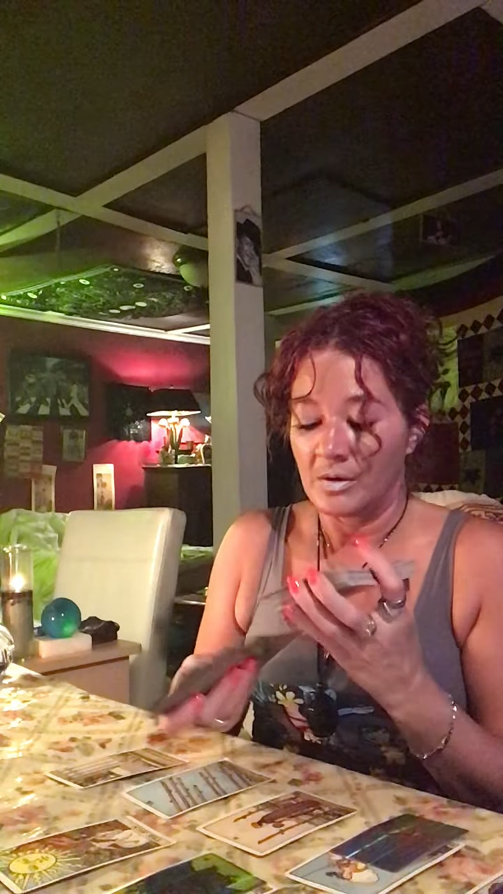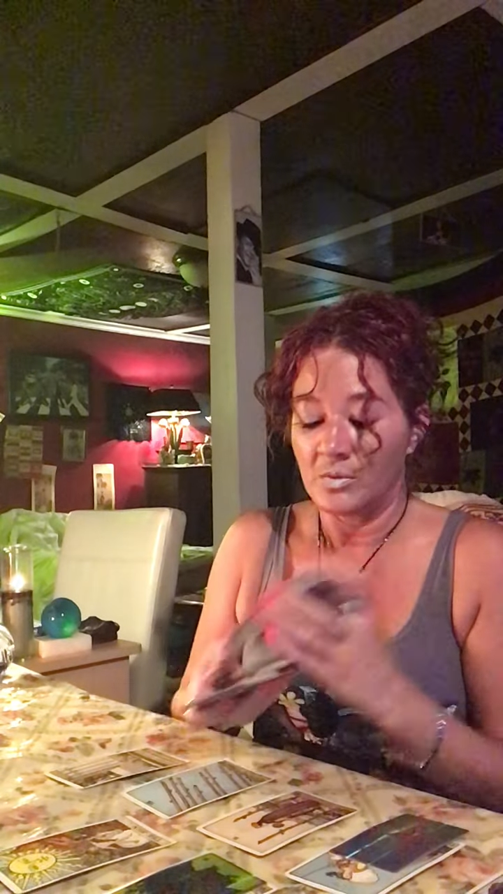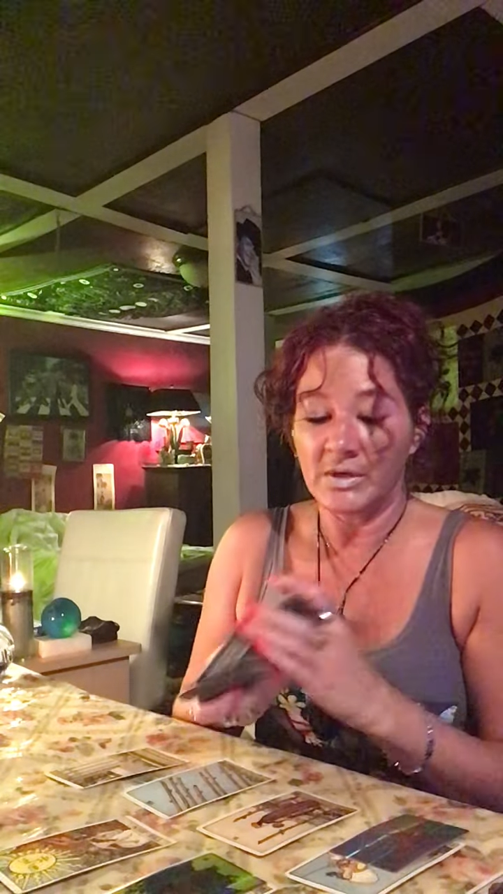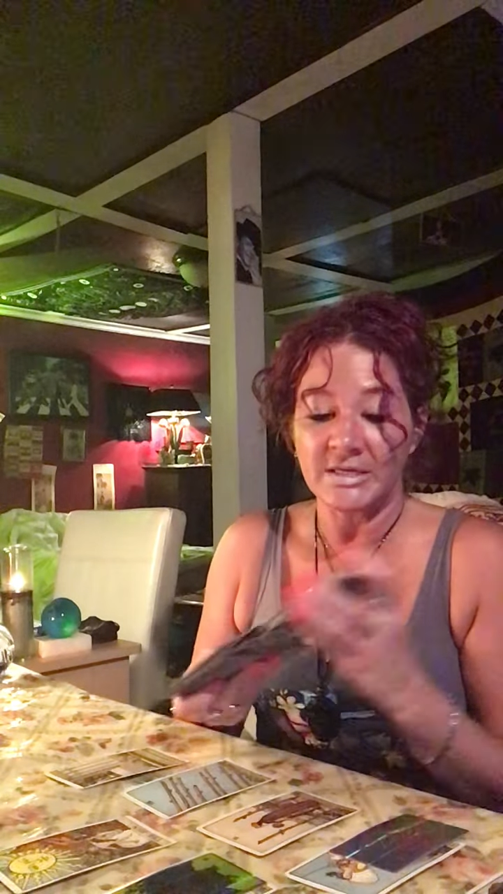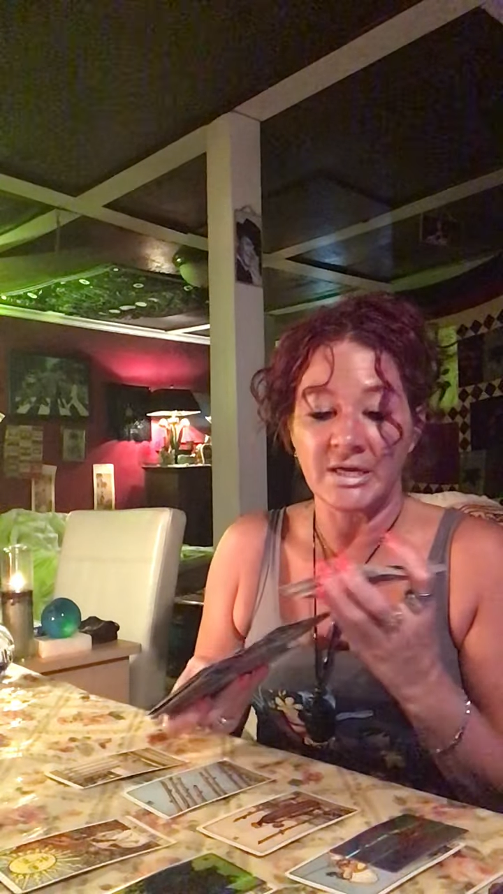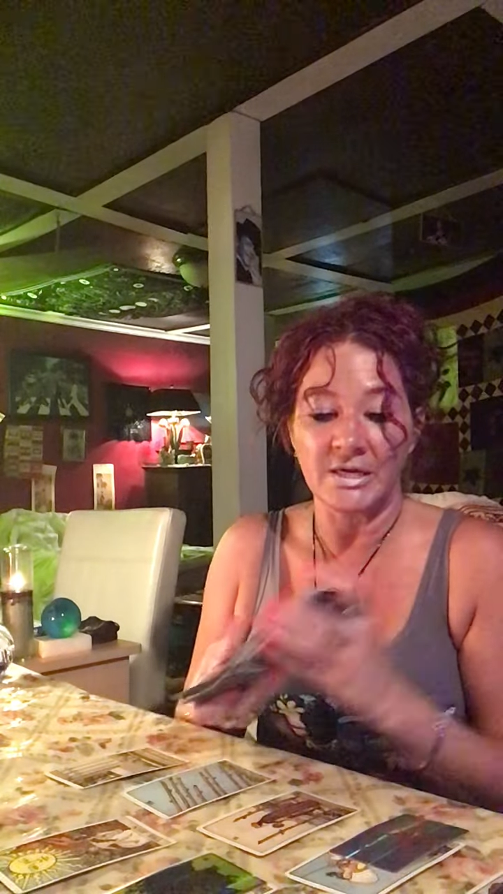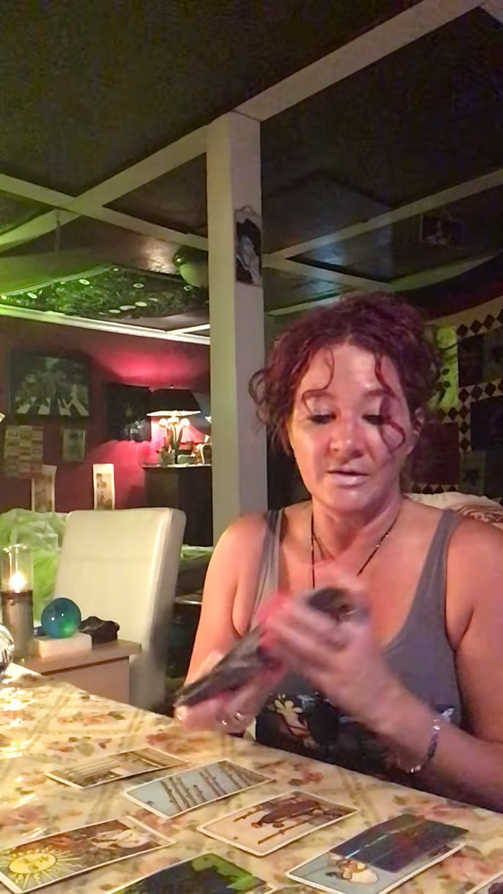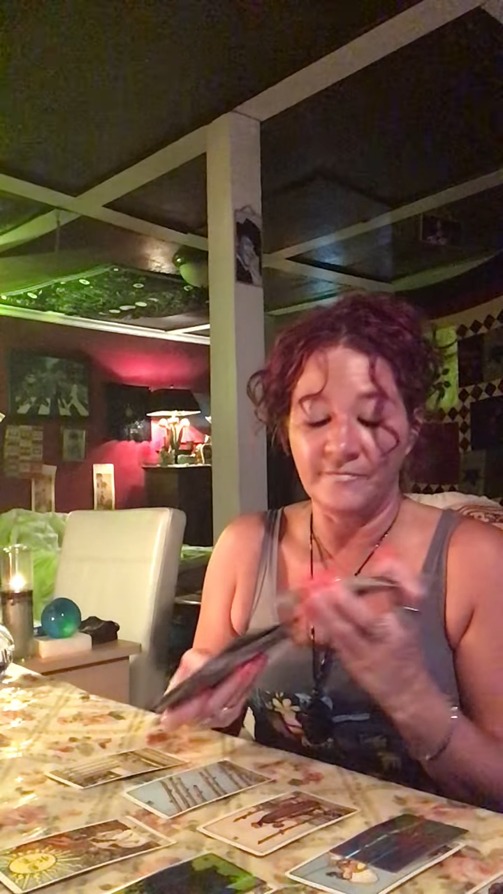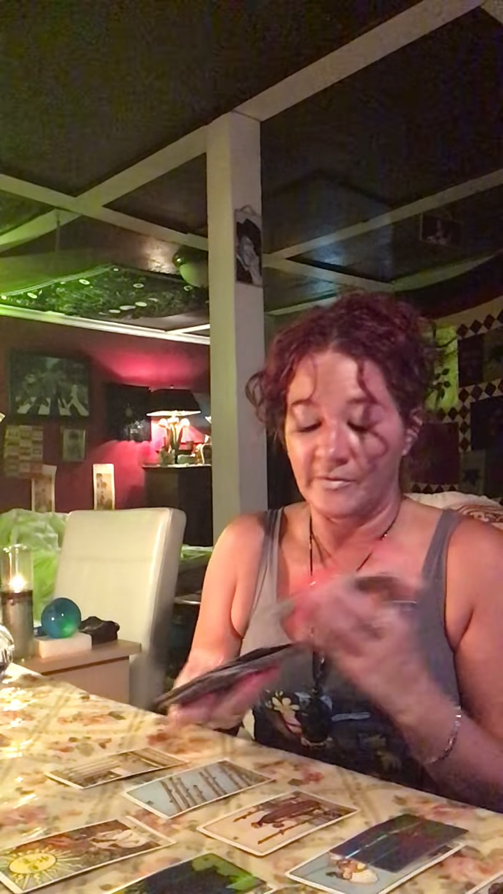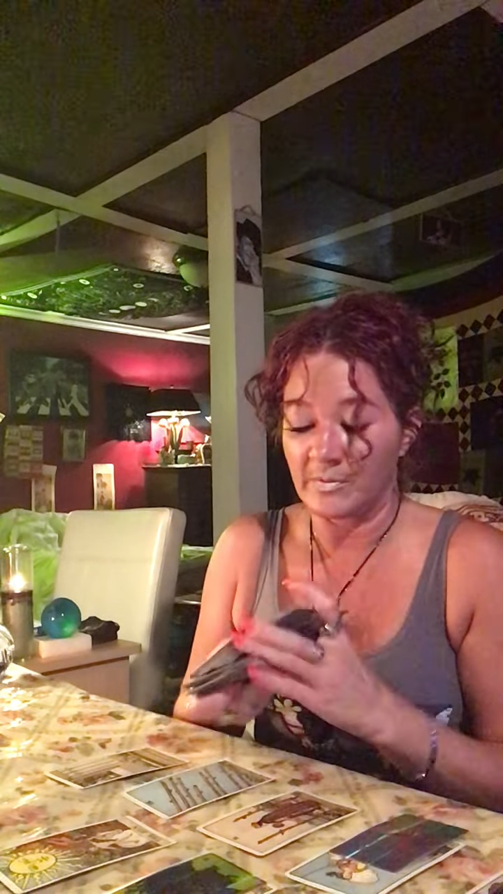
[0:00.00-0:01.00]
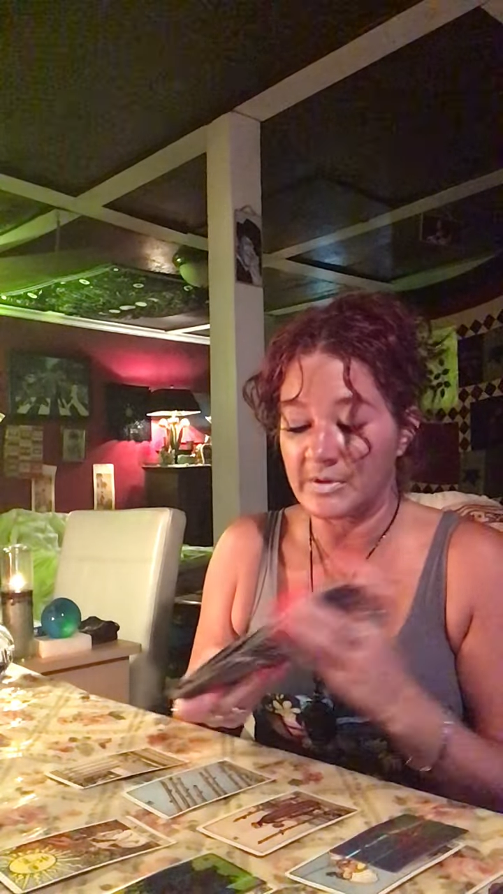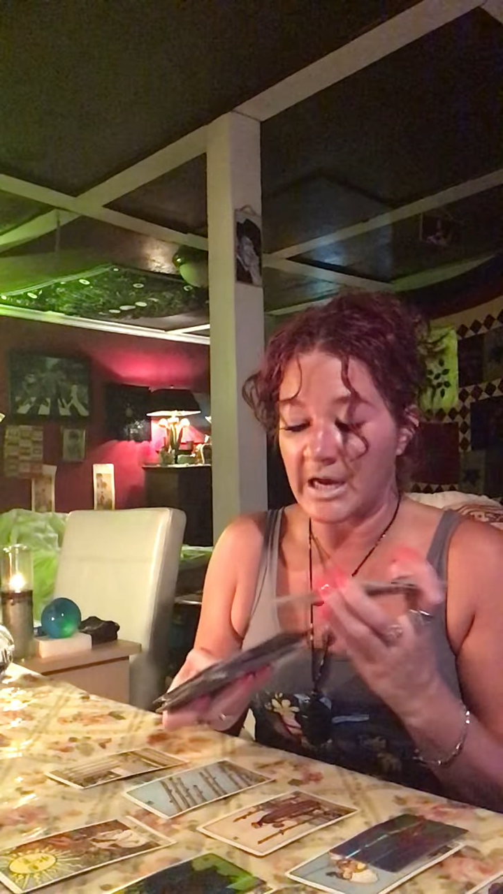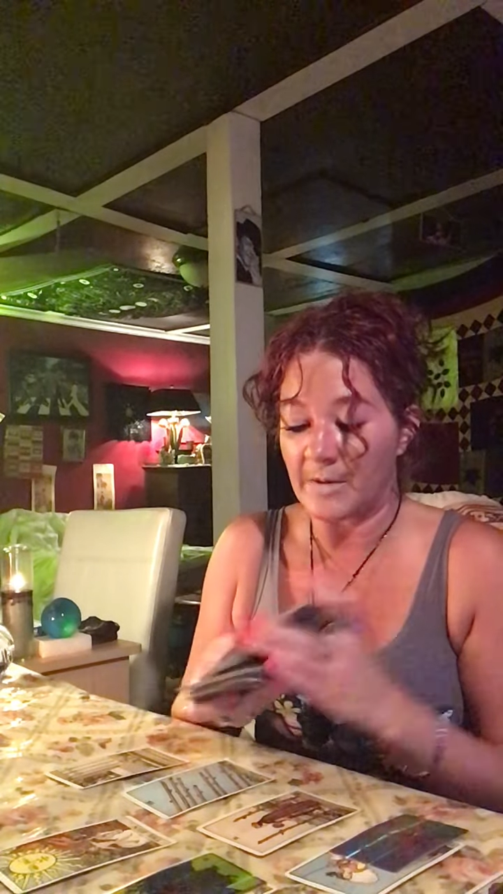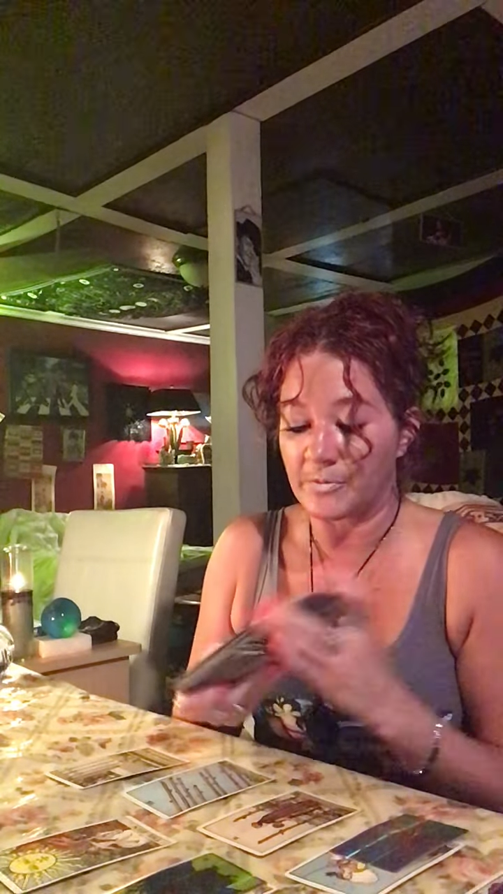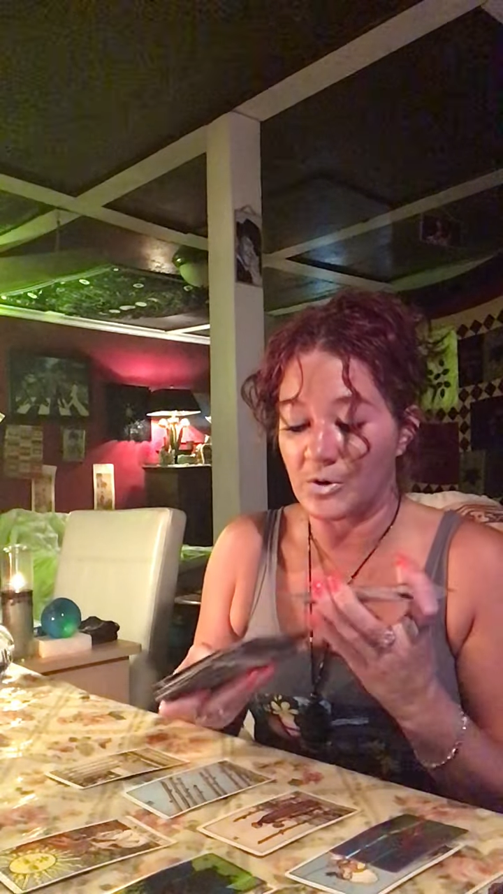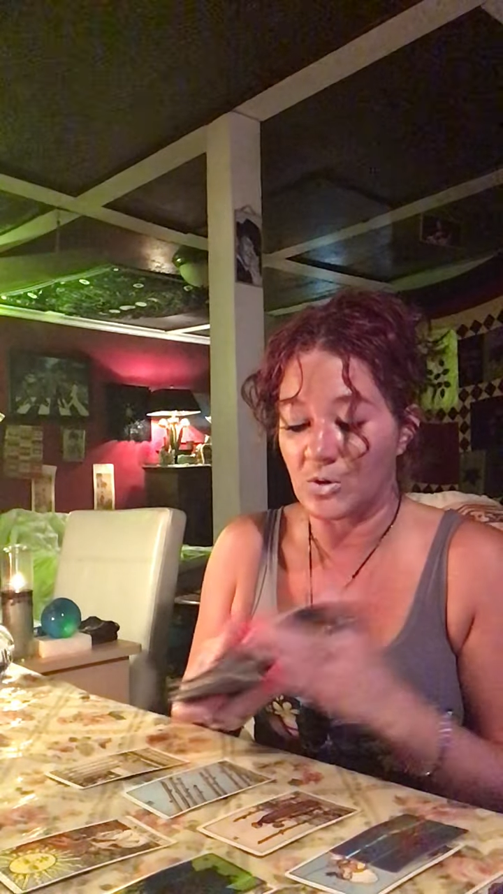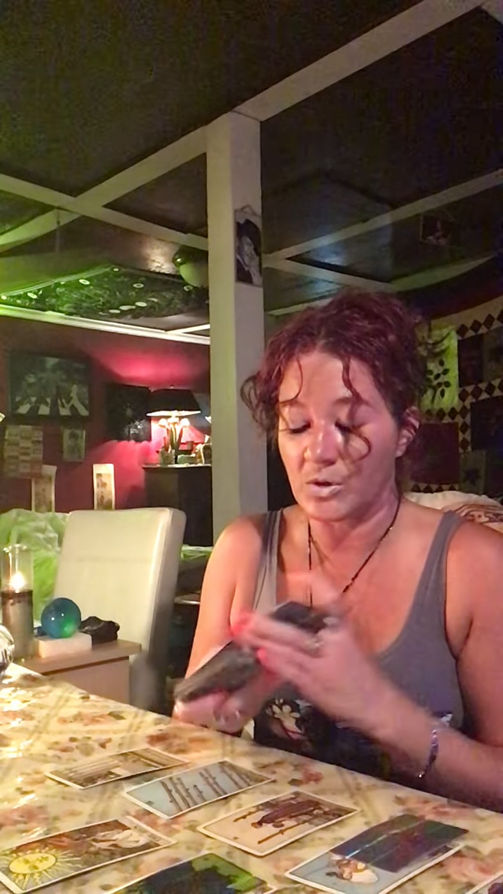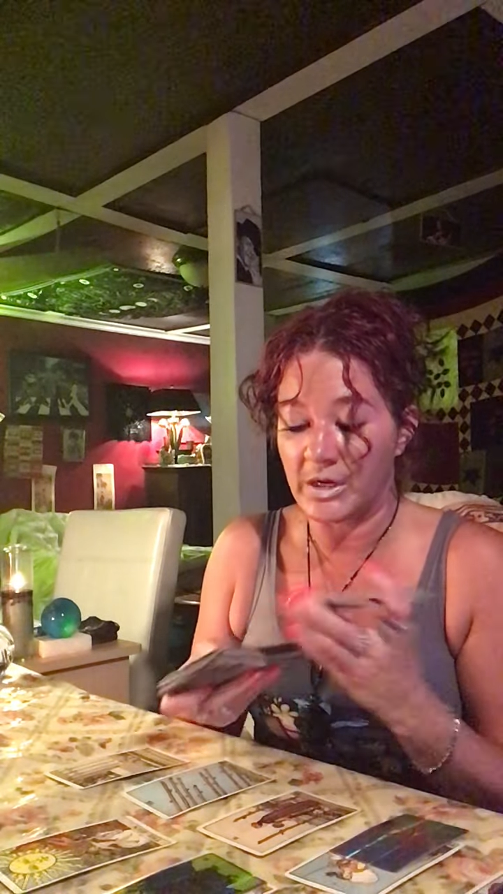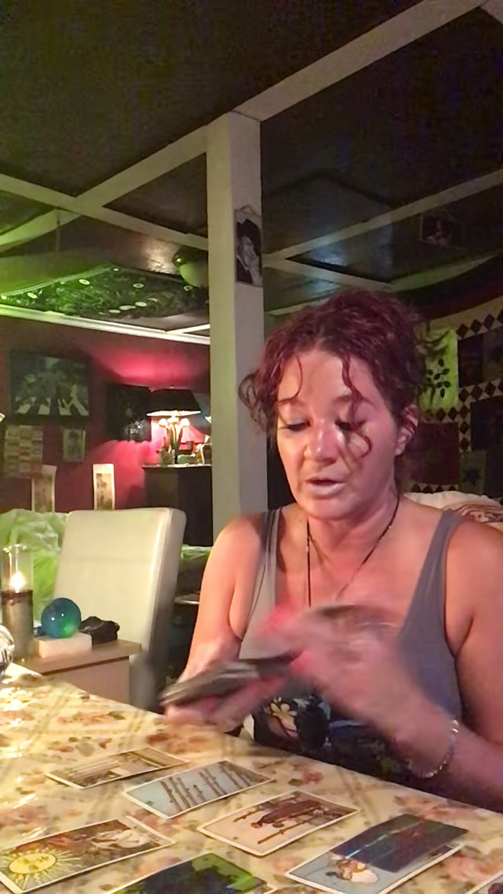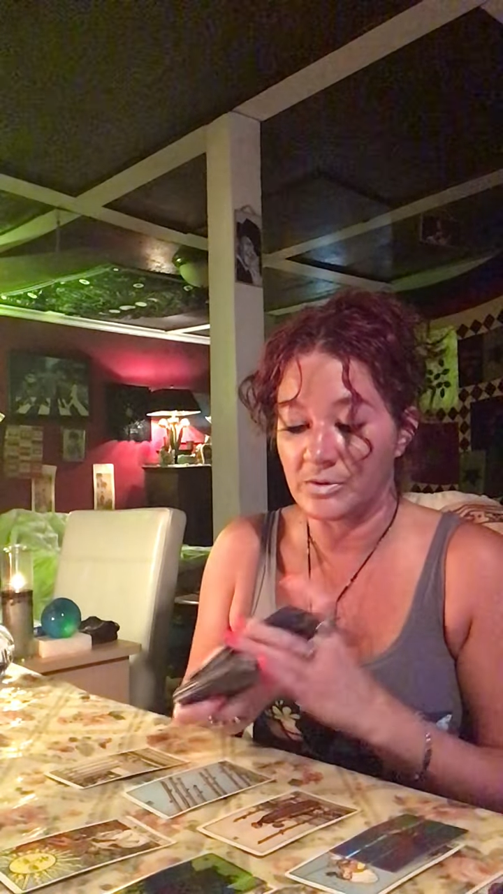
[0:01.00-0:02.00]
What is hidden from
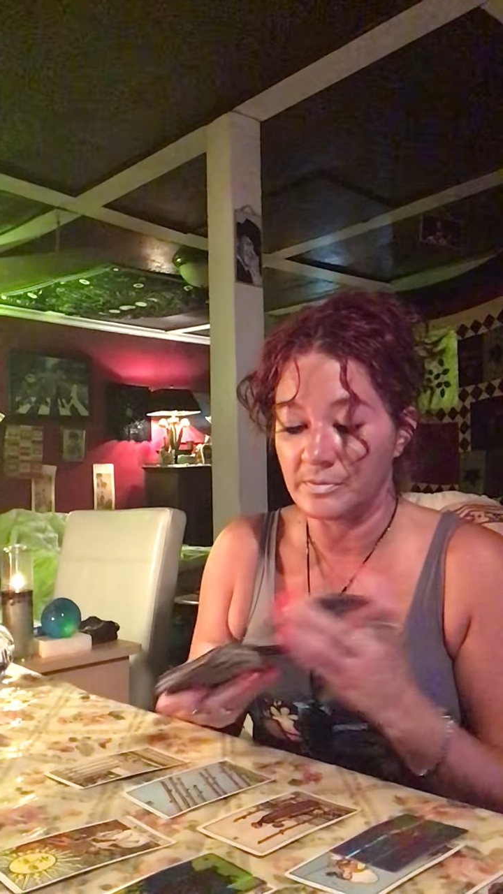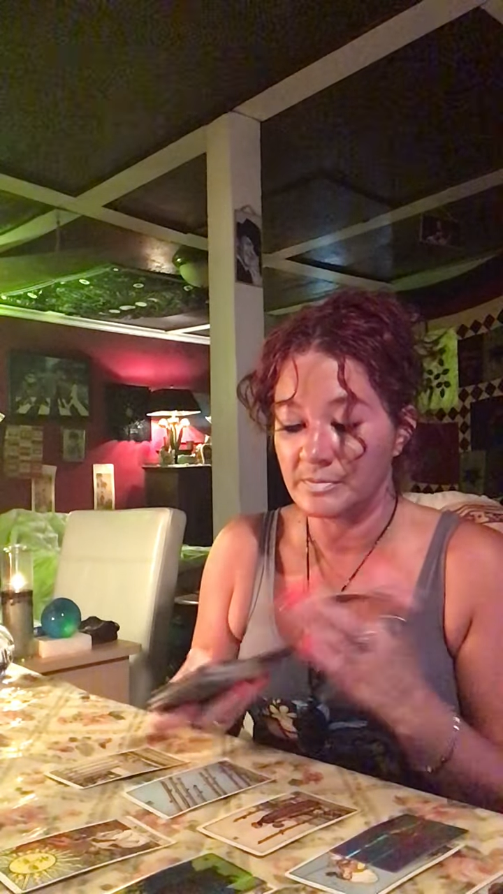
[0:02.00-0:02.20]
Capricorn here?